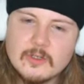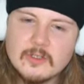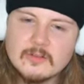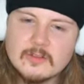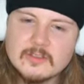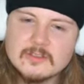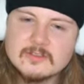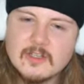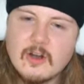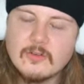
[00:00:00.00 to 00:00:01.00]
Because
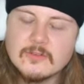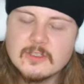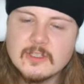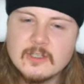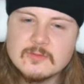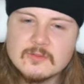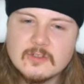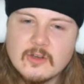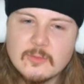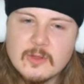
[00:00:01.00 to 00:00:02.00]
oftentimes, you know,
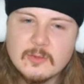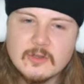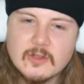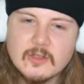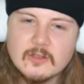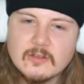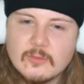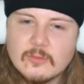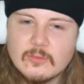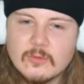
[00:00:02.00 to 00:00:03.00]
people think
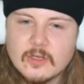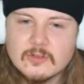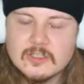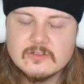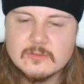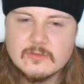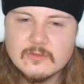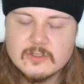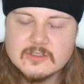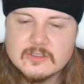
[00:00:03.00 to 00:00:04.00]
a driver prefers
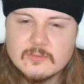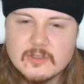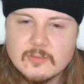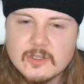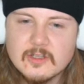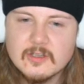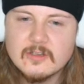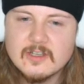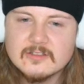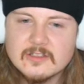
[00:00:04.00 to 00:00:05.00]
something, but then
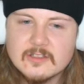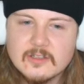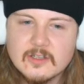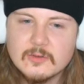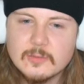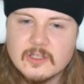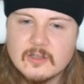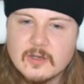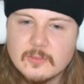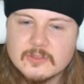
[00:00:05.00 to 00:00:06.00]
actually could be the
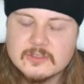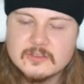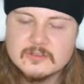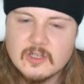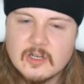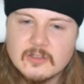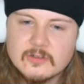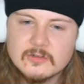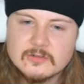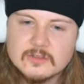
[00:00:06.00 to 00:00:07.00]
opposite. So how do you
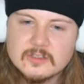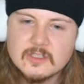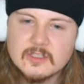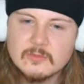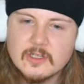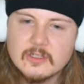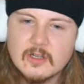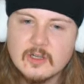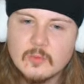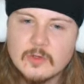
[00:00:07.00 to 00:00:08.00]
see it right now? Like,
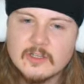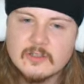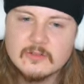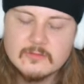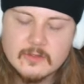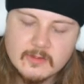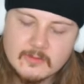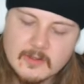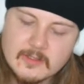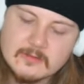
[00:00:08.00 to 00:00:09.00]
what are your favorite
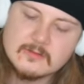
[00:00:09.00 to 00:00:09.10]
events?